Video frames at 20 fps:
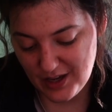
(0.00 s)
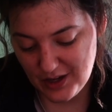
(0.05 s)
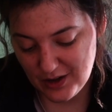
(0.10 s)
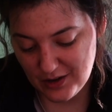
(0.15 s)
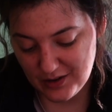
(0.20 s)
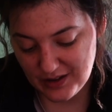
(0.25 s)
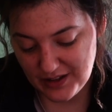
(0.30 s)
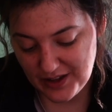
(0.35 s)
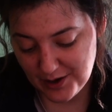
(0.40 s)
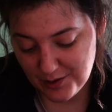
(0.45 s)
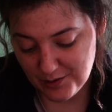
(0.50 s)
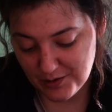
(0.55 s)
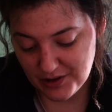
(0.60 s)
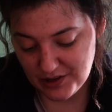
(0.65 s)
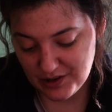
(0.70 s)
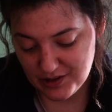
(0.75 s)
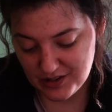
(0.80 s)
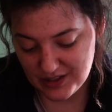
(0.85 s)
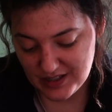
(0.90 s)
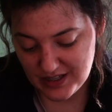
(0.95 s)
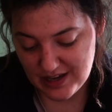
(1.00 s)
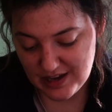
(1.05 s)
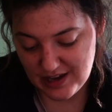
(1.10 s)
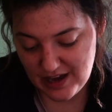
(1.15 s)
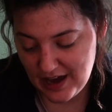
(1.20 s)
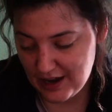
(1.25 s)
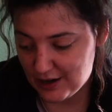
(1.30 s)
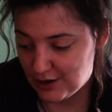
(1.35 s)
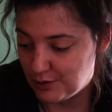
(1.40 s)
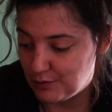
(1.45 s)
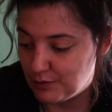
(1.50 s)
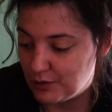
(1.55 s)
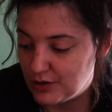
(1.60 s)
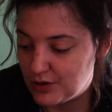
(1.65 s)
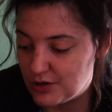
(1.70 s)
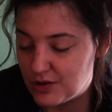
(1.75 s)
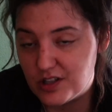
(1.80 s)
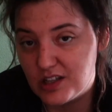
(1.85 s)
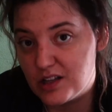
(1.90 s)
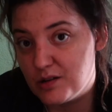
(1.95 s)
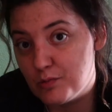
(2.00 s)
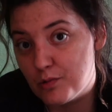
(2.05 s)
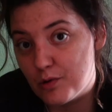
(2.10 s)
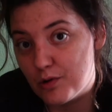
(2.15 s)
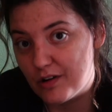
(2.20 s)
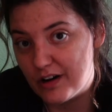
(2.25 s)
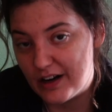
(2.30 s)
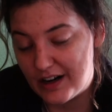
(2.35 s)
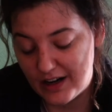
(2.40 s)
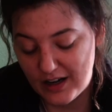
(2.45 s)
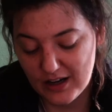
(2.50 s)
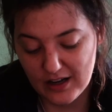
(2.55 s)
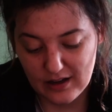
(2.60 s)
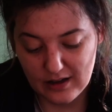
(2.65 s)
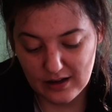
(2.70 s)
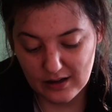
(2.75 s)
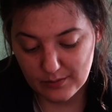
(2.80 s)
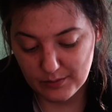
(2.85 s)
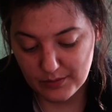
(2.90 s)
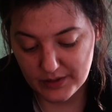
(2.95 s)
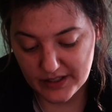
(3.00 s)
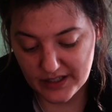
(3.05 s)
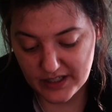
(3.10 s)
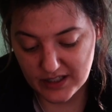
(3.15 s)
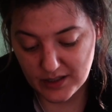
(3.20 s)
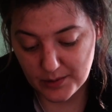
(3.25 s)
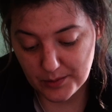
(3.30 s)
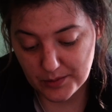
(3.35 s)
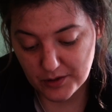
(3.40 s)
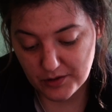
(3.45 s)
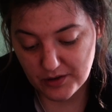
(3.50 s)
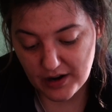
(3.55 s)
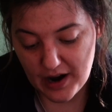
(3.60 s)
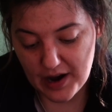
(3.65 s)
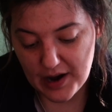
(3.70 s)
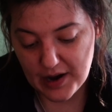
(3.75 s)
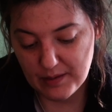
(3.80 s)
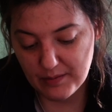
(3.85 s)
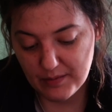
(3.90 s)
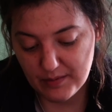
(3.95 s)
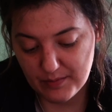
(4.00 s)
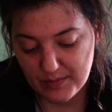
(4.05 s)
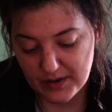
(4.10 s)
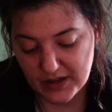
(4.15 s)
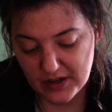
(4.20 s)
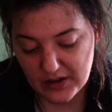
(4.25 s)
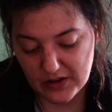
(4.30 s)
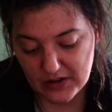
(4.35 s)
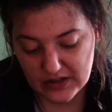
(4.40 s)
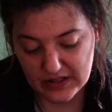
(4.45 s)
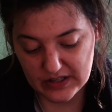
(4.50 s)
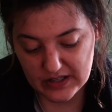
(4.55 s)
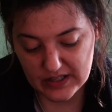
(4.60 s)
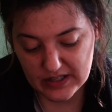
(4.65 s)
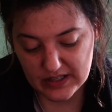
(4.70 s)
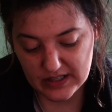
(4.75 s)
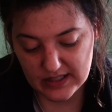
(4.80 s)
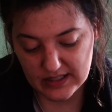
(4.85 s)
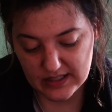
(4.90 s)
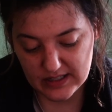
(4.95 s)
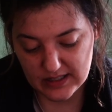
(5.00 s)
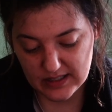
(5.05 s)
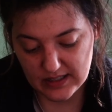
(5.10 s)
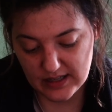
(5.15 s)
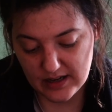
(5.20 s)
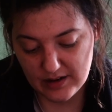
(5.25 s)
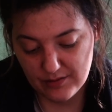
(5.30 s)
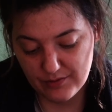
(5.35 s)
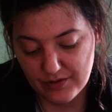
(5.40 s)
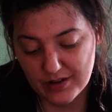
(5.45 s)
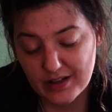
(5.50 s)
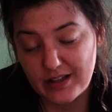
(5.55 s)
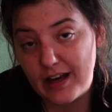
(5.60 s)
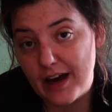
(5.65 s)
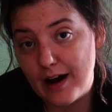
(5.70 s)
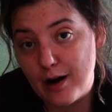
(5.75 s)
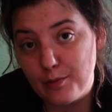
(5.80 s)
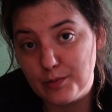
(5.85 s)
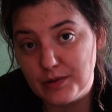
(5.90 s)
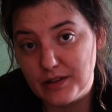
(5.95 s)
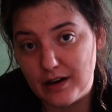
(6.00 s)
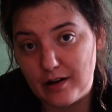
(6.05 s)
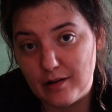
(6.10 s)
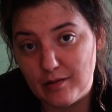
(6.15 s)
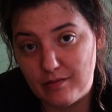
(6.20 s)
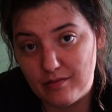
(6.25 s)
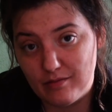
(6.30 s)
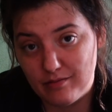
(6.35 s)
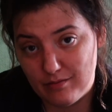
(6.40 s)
you like what you see and you want to see more, please subscribe, because it really helps out